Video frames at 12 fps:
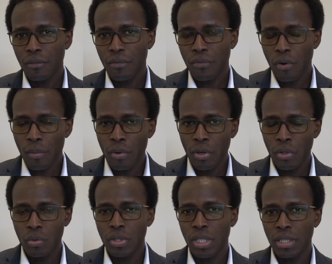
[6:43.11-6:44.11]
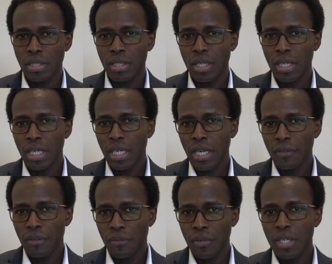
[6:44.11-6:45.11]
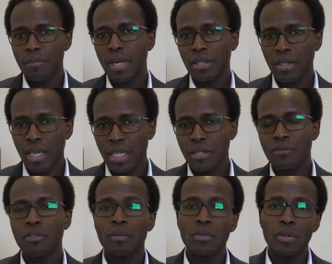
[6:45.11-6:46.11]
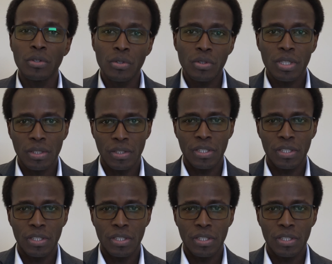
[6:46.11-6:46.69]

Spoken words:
from your users. If the feedback you're getting from your users